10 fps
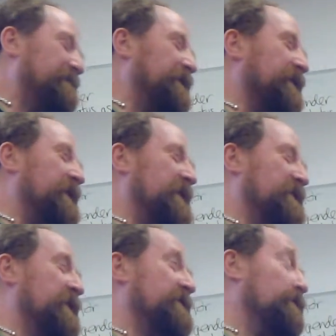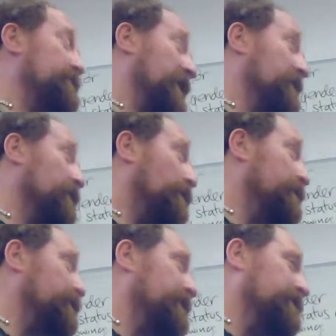But it's not an
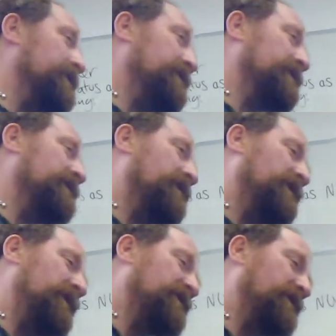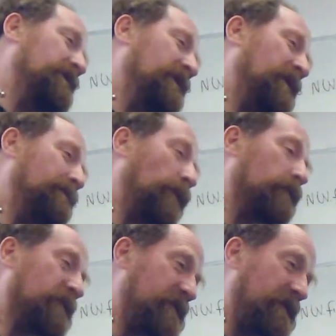uncommon one, and it certainly
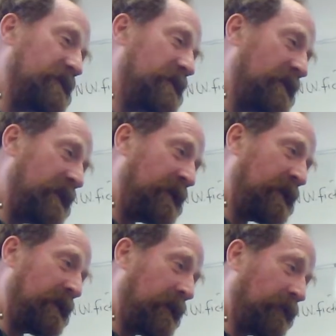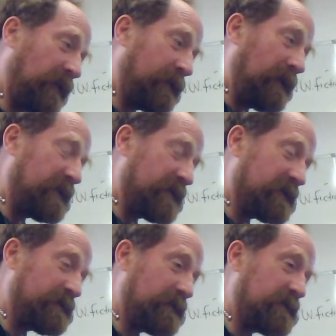bolsters the credibility,
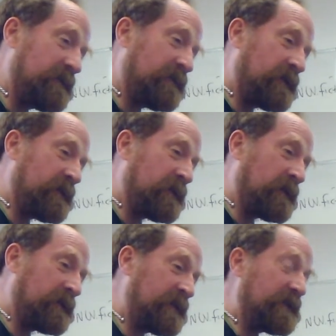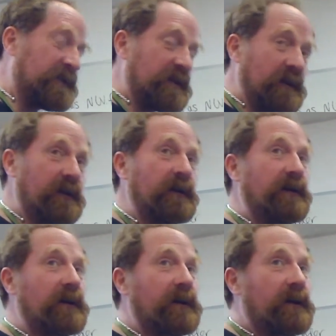I suppose, of a dynasty.
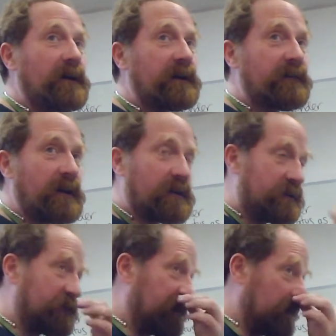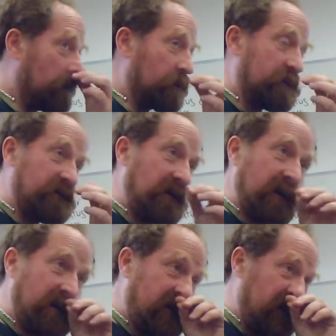If they can say they're not just
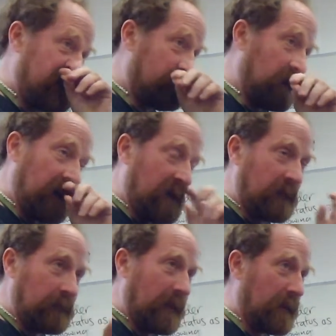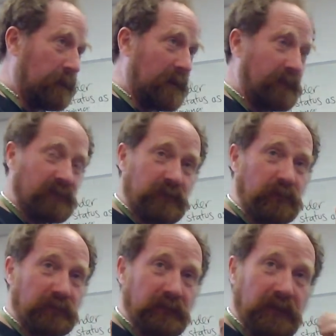there because they killed anyone else who
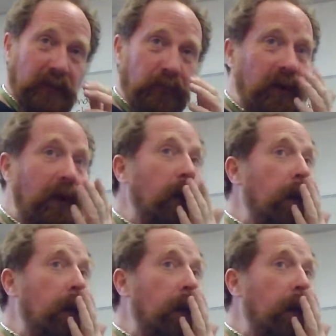got in their way,